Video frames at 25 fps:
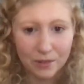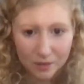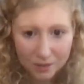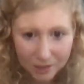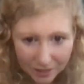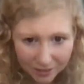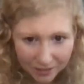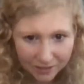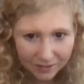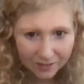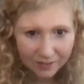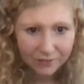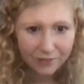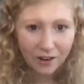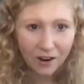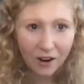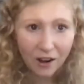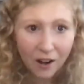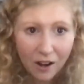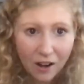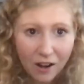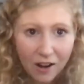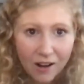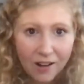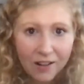certainly for
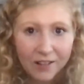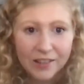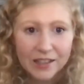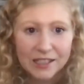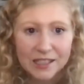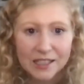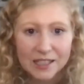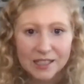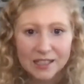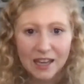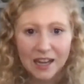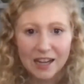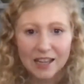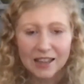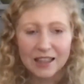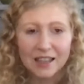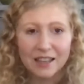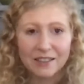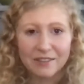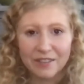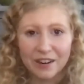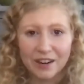all, this is, I think,